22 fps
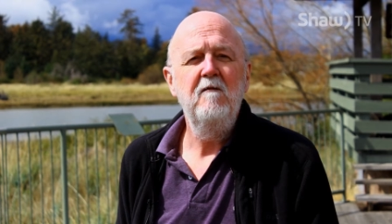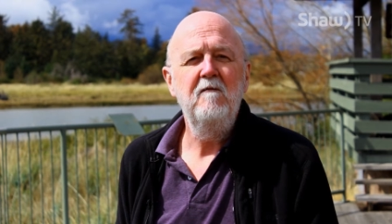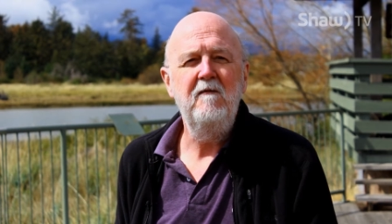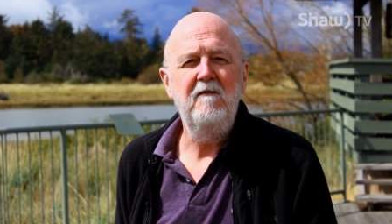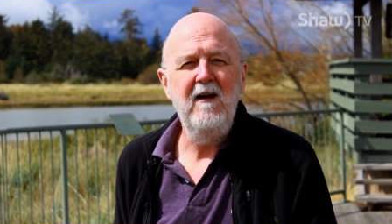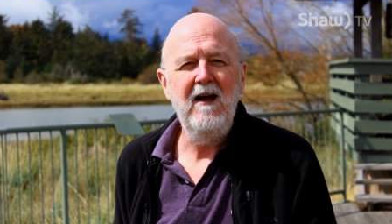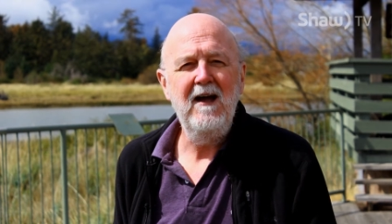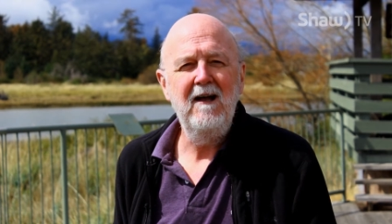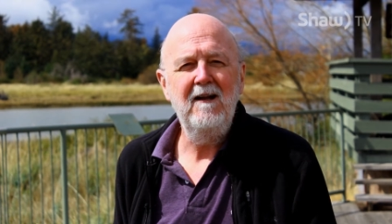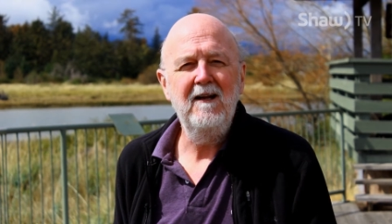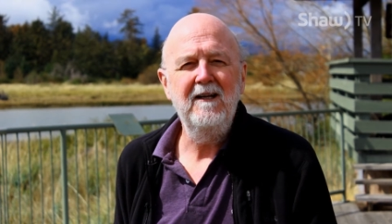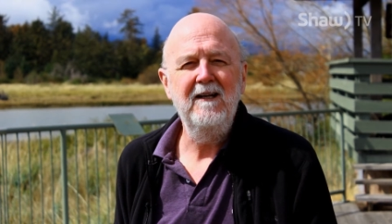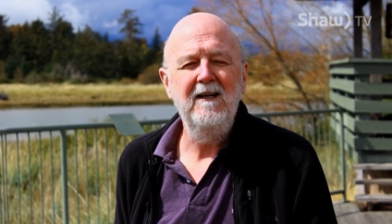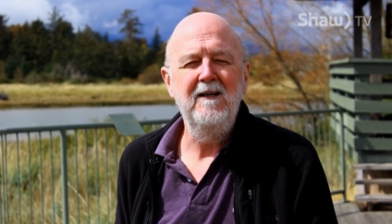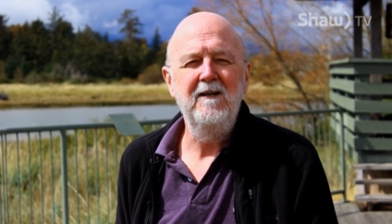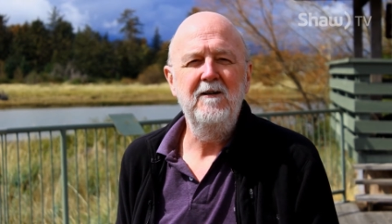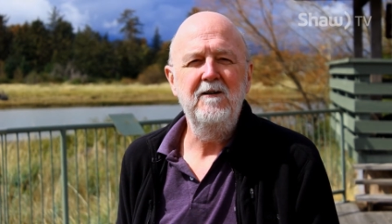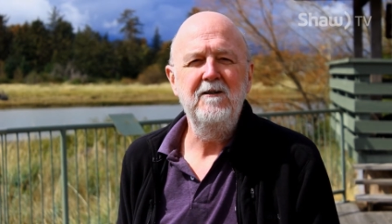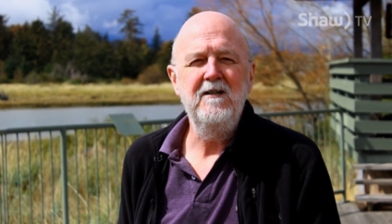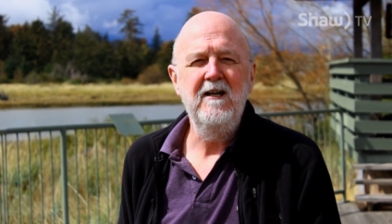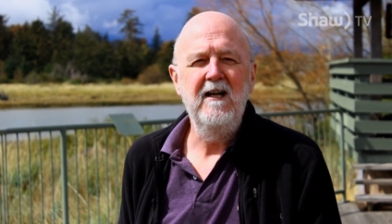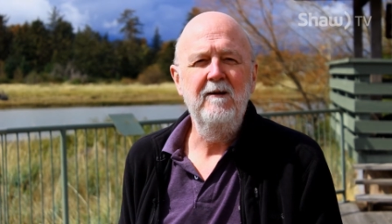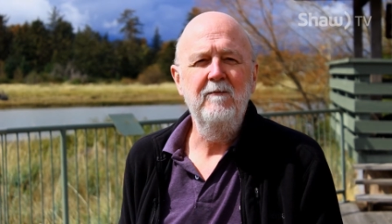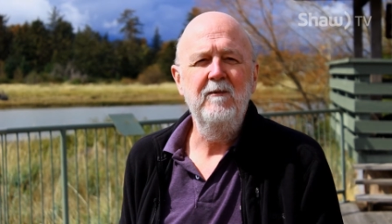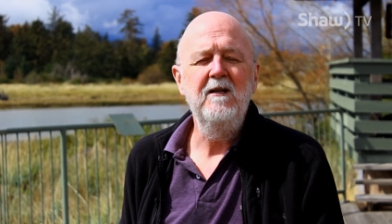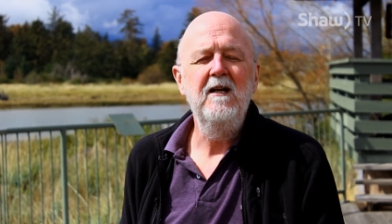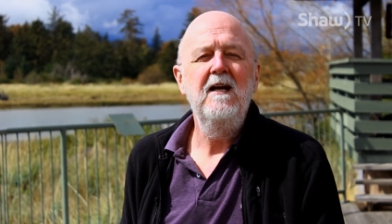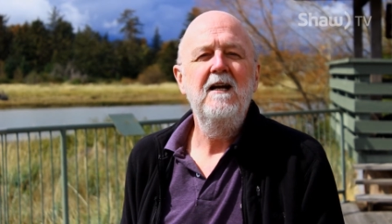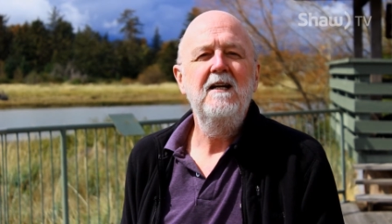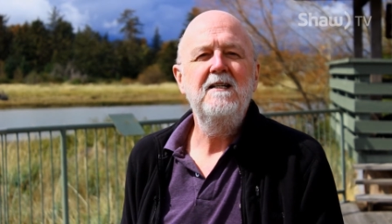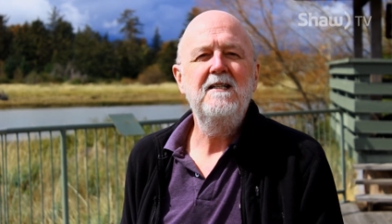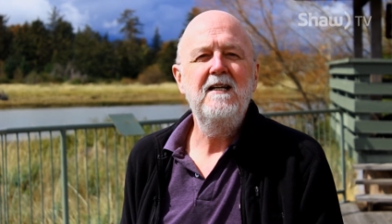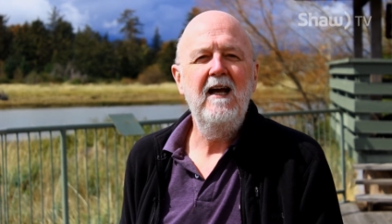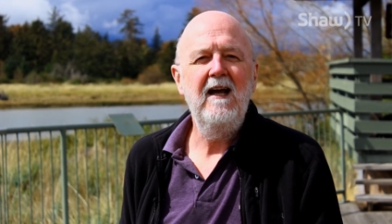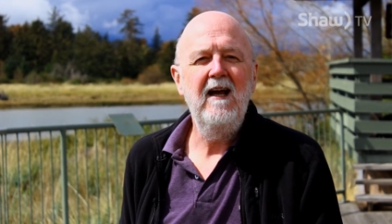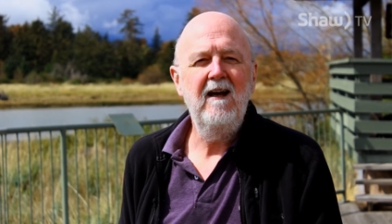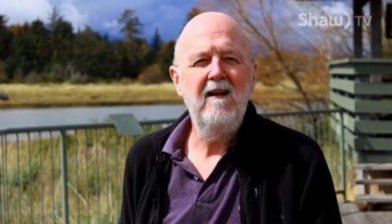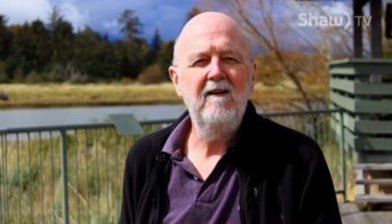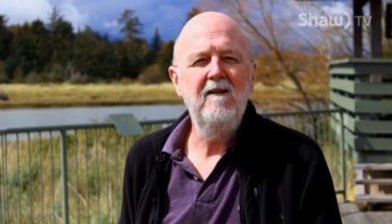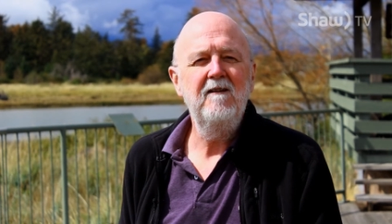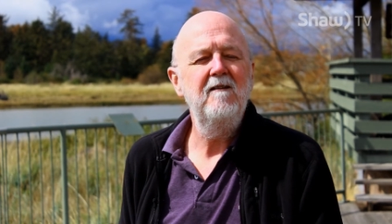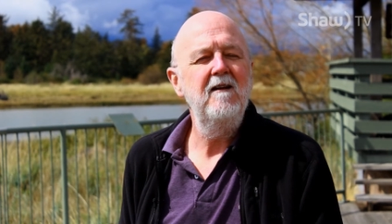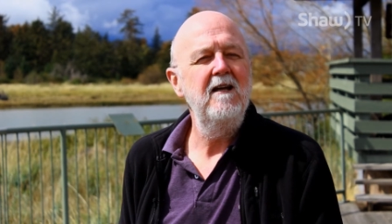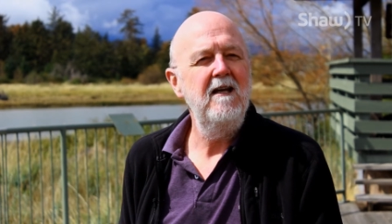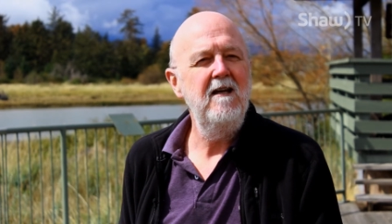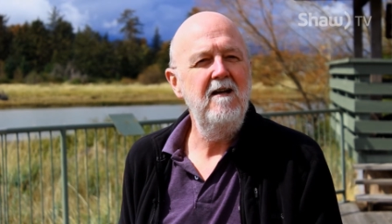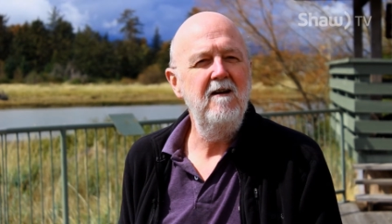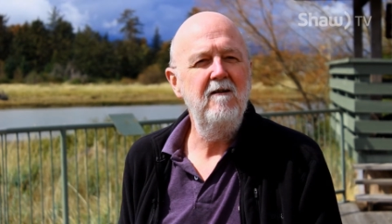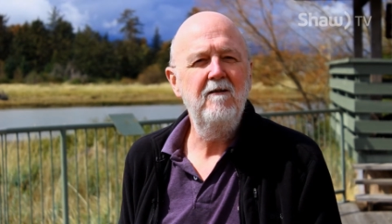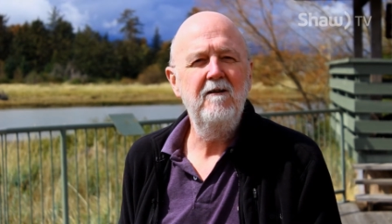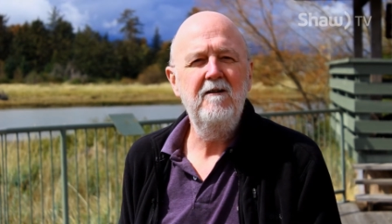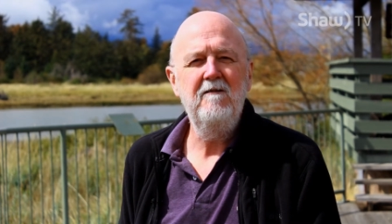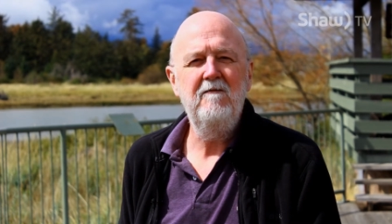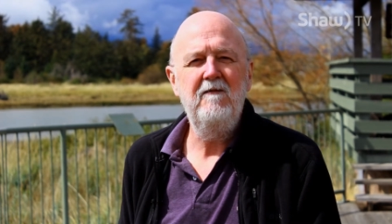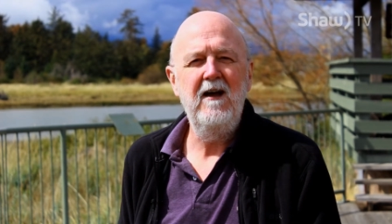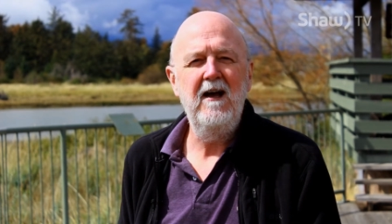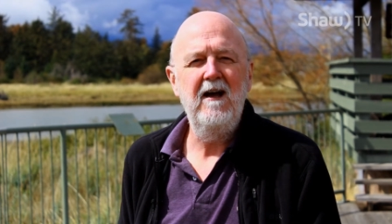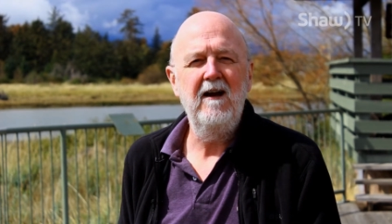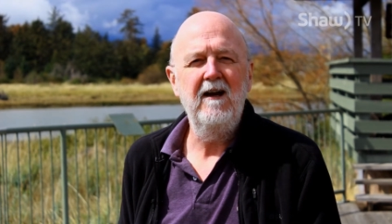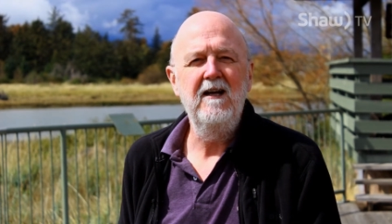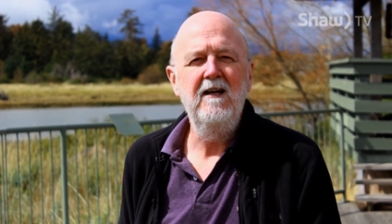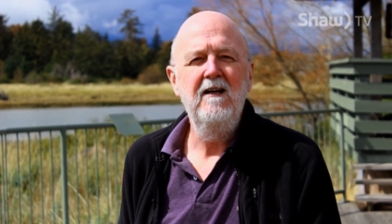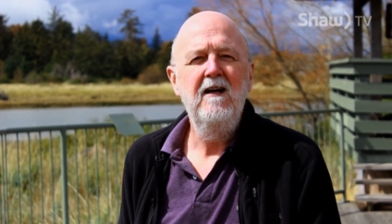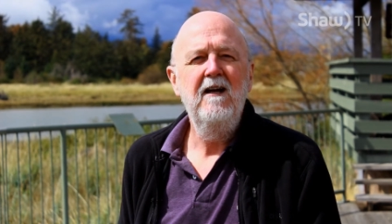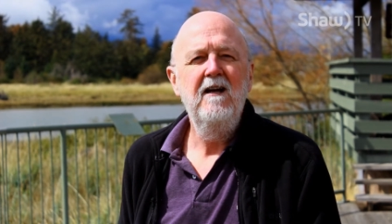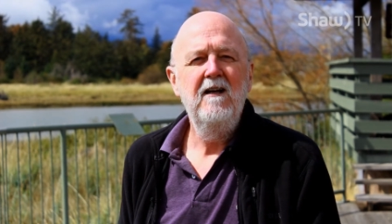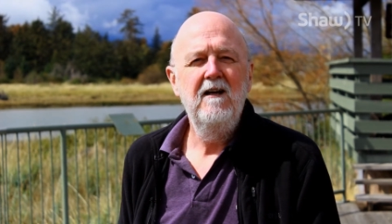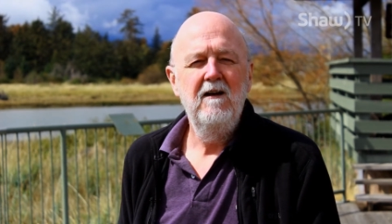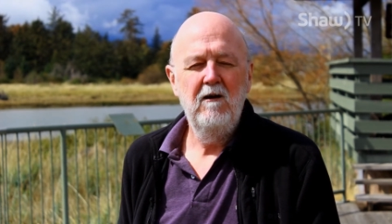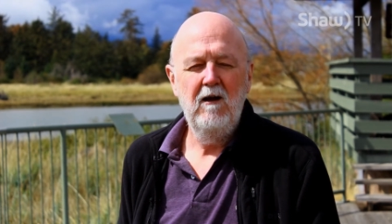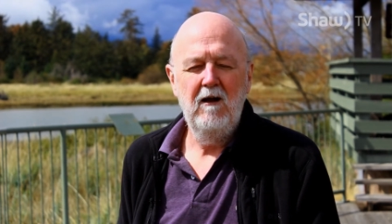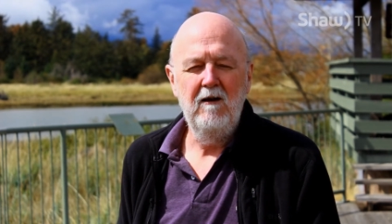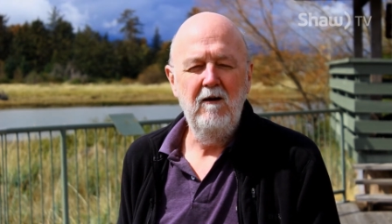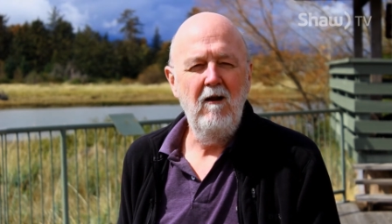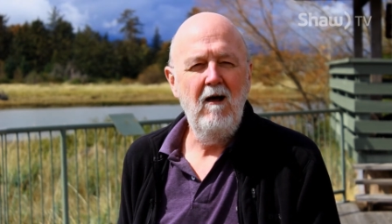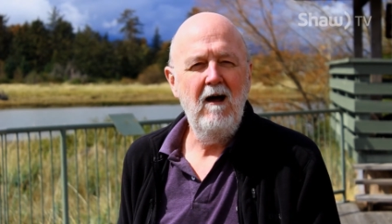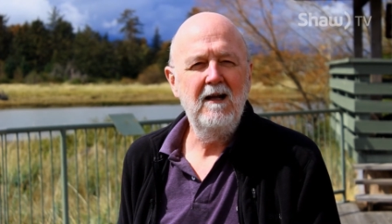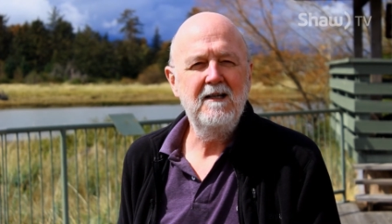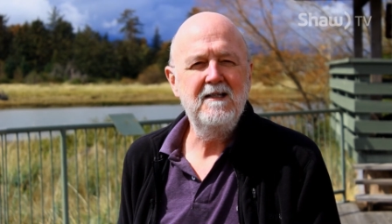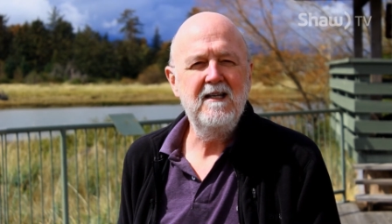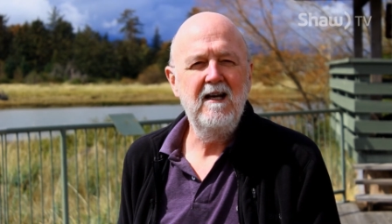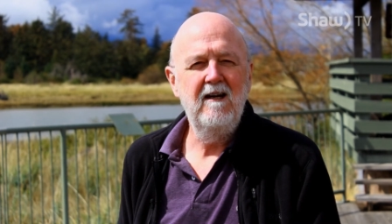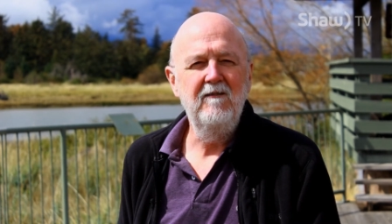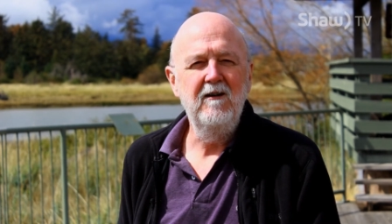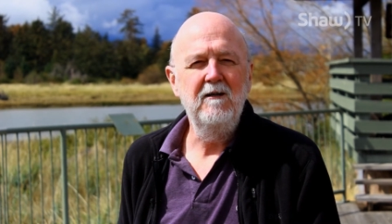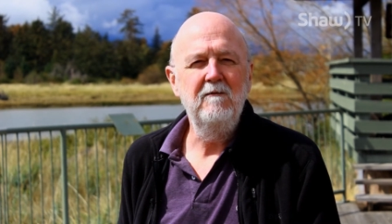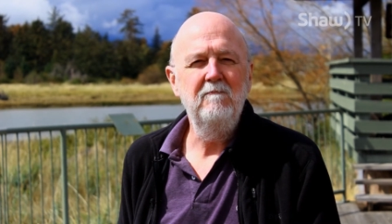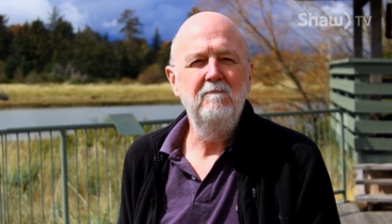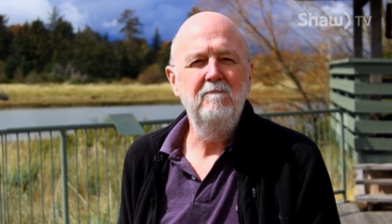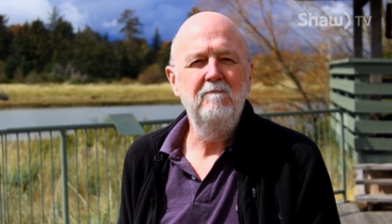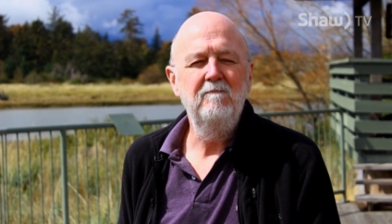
Valley entertainment, talent here in the Valley, and lots of it.